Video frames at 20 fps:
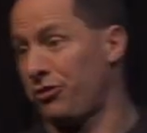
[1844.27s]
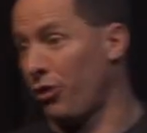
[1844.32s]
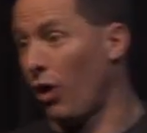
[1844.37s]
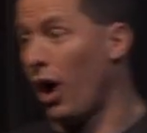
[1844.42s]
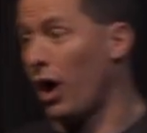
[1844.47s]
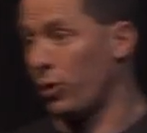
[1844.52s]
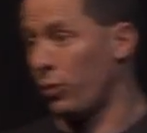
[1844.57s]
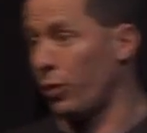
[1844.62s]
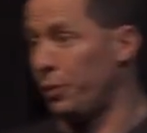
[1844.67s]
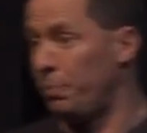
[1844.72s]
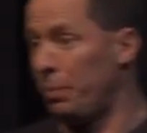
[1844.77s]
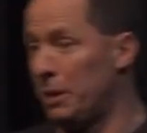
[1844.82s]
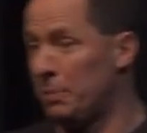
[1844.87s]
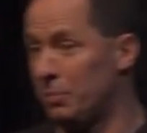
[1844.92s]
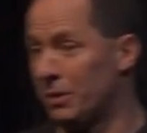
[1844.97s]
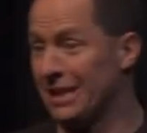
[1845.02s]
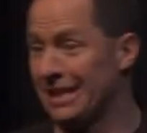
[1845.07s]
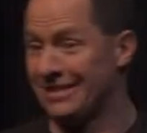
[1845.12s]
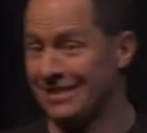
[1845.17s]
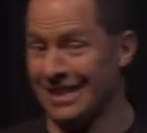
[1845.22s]
awkward
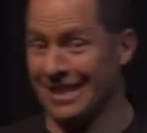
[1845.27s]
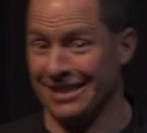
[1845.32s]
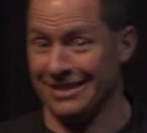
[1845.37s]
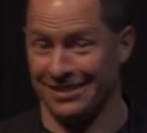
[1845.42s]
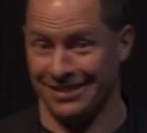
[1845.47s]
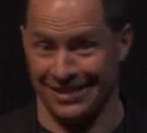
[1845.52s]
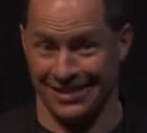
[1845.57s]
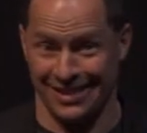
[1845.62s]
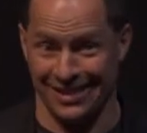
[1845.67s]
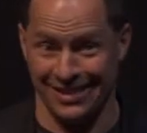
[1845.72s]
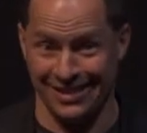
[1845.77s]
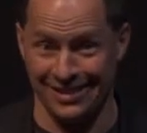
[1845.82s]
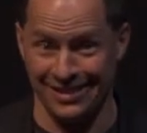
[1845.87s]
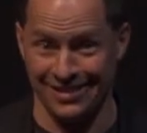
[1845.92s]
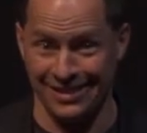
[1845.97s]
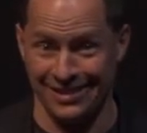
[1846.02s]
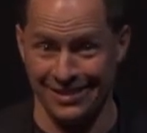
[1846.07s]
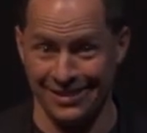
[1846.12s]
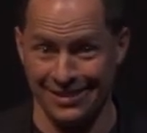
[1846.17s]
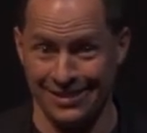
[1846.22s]
people exist?
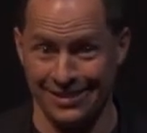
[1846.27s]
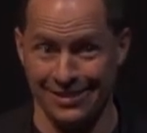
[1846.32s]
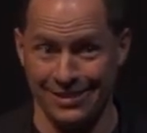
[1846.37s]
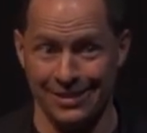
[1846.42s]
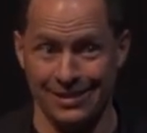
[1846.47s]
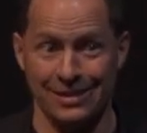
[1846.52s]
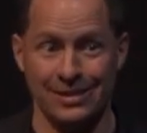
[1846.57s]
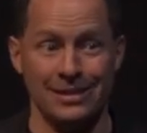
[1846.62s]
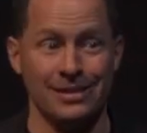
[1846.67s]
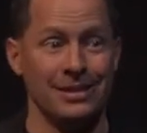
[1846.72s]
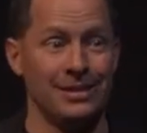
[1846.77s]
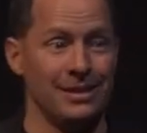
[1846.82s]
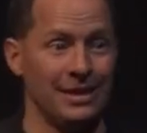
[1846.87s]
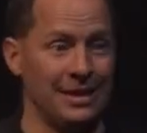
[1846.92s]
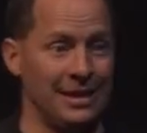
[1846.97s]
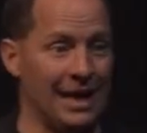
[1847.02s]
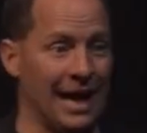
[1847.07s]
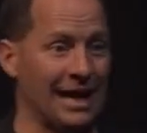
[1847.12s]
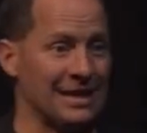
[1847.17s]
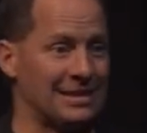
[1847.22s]

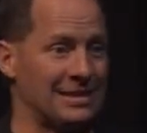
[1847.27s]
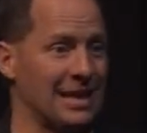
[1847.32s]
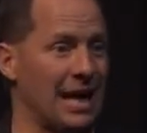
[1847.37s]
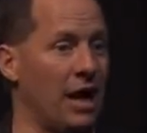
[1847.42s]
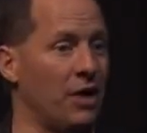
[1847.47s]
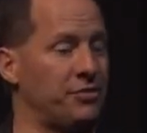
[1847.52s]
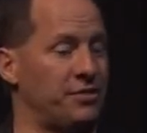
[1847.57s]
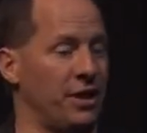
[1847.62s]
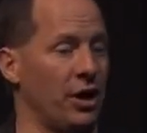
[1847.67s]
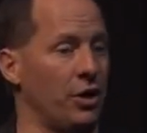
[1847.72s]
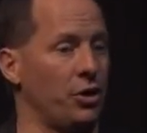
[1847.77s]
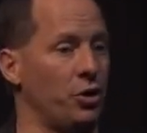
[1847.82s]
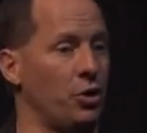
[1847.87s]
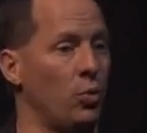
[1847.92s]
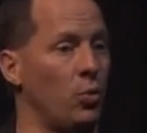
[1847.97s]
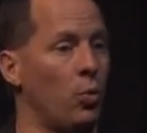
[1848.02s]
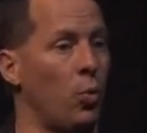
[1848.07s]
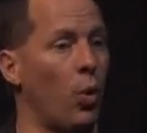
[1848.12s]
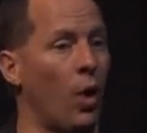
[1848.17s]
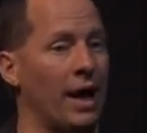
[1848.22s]
Yes, I'll tell you
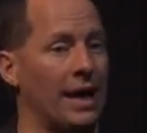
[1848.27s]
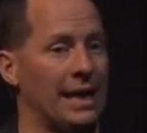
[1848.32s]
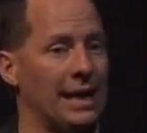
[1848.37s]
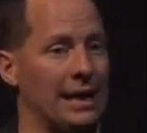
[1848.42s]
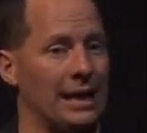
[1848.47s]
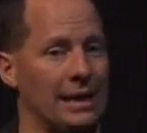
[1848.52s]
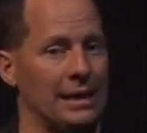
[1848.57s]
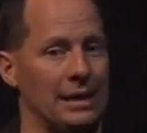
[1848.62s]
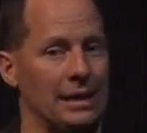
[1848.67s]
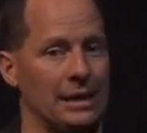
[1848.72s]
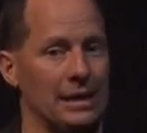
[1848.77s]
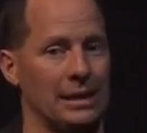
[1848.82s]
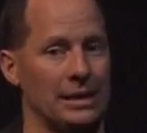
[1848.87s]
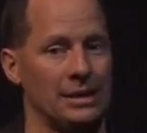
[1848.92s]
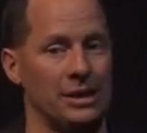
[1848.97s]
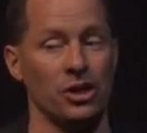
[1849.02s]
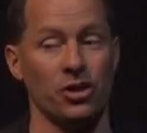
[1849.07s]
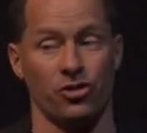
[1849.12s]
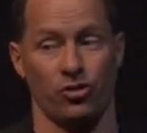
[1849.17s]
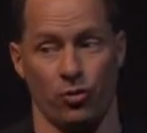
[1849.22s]
what
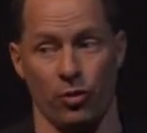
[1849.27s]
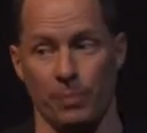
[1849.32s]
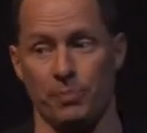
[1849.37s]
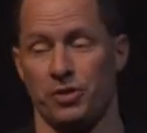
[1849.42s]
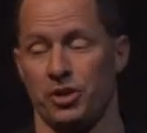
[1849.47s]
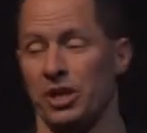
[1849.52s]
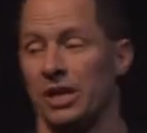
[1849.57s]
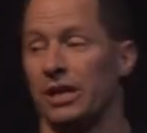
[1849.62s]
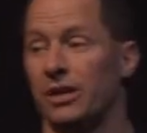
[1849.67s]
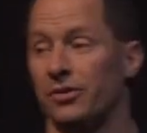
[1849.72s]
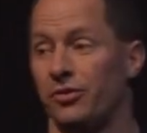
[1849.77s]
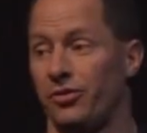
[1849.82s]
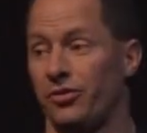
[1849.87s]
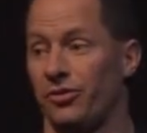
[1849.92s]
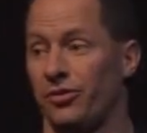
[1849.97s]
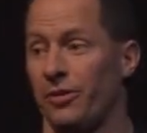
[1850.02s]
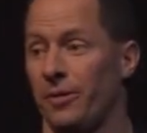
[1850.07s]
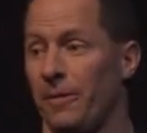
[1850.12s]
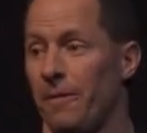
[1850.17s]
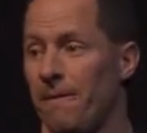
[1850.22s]
the description
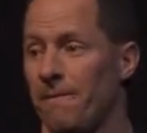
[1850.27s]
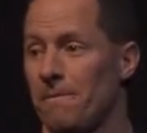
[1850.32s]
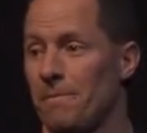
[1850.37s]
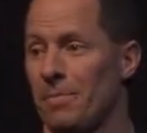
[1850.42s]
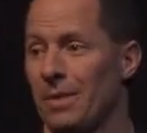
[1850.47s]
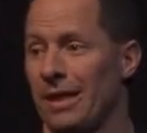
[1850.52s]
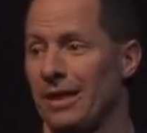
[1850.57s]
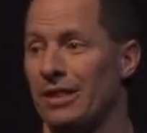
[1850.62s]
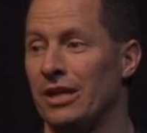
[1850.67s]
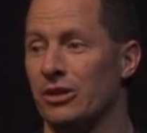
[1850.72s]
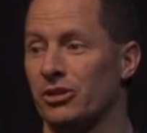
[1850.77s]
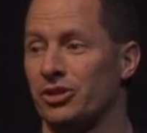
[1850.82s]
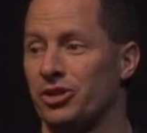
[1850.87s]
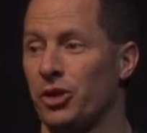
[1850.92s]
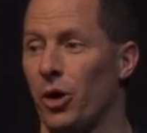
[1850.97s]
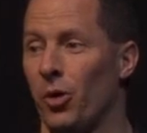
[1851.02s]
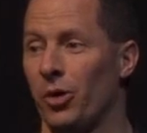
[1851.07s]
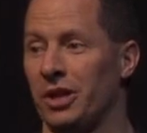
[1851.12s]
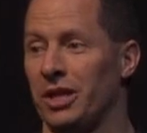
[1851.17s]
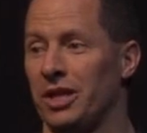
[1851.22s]
is. They're
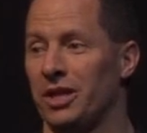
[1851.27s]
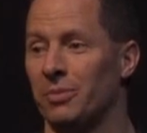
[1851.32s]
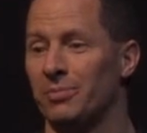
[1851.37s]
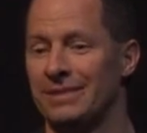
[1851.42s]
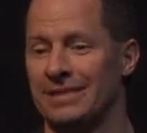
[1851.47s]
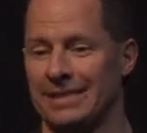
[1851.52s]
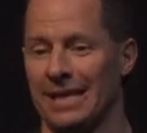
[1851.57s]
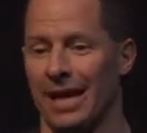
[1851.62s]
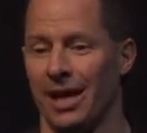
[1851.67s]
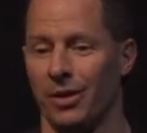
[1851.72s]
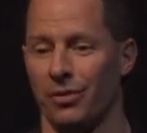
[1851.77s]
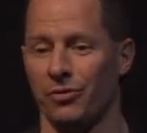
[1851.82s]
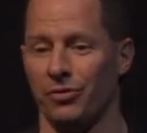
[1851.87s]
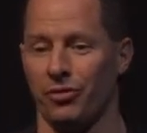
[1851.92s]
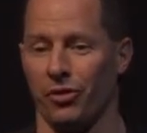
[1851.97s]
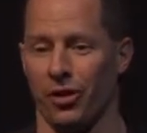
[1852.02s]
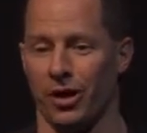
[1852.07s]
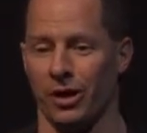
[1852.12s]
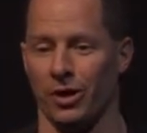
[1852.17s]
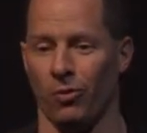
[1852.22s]
so into themselves,
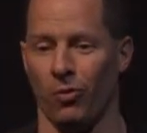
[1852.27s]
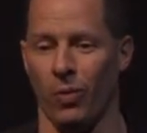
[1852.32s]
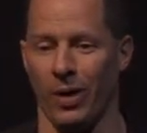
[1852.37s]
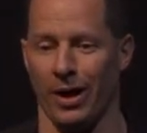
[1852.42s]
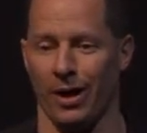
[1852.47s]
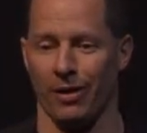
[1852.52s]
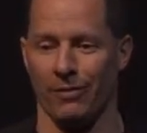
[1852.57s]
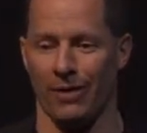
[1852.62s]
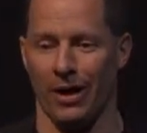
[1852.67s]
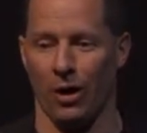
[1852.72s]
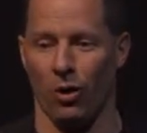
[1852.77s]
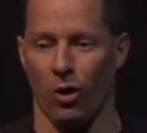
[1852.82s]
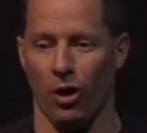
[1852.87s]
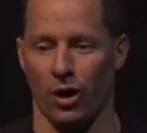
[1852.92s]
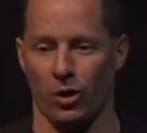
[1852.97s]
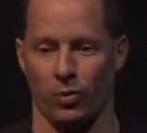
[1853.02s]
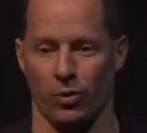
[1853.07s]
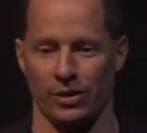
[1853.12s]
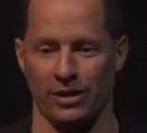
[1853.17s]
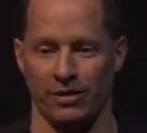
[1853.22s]
they're unaware of how
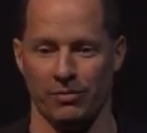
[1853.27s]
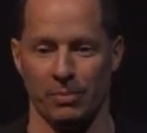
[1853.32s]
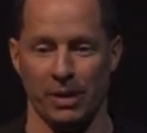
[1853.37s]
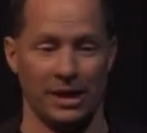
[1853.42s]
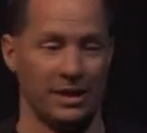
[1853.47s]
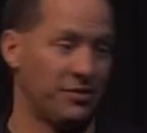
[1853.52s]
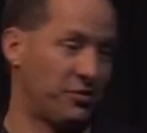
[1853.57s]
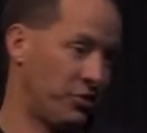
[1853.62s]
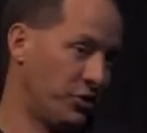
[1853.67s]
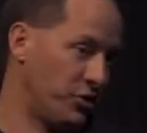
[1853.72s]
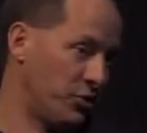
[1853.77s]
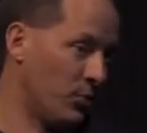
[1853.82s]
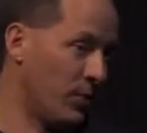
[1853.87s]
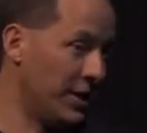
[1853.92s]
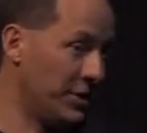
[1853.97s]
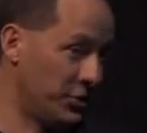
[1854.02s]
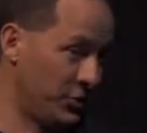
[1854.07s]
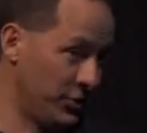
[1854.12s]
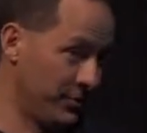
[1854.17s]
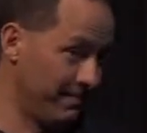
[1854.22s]
awkward they've made the
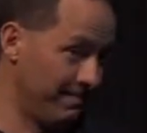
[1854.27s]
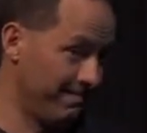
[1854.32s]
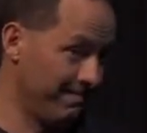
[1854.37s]
situation.